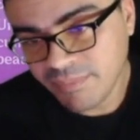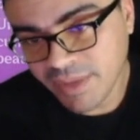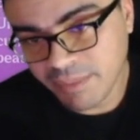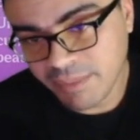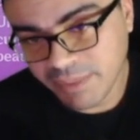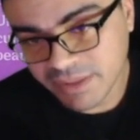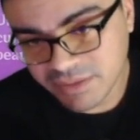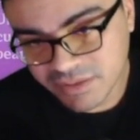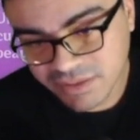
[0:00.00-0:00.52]
It
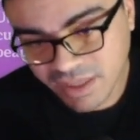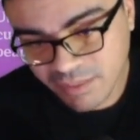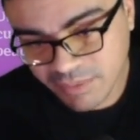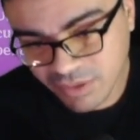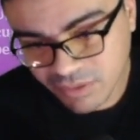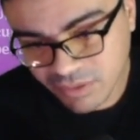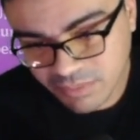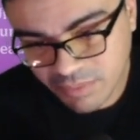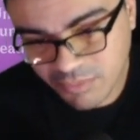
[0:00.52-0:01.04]
makes this game
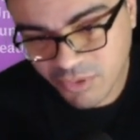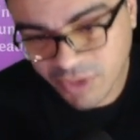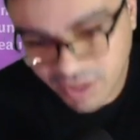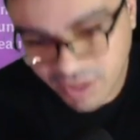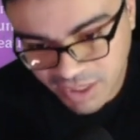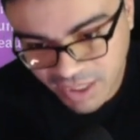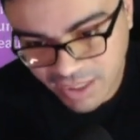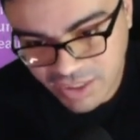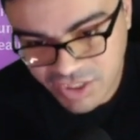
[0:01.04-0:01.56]
a little bit more
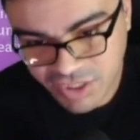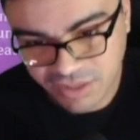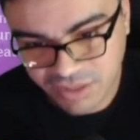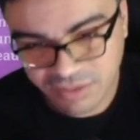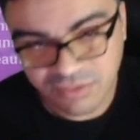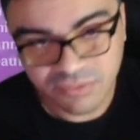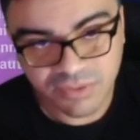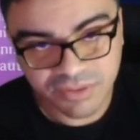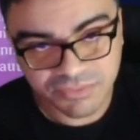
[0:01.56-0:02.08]

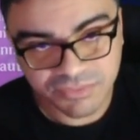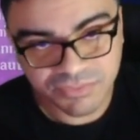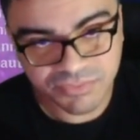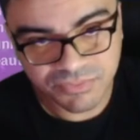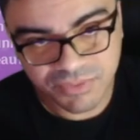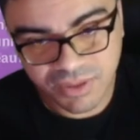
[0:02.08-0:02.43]
engaging with,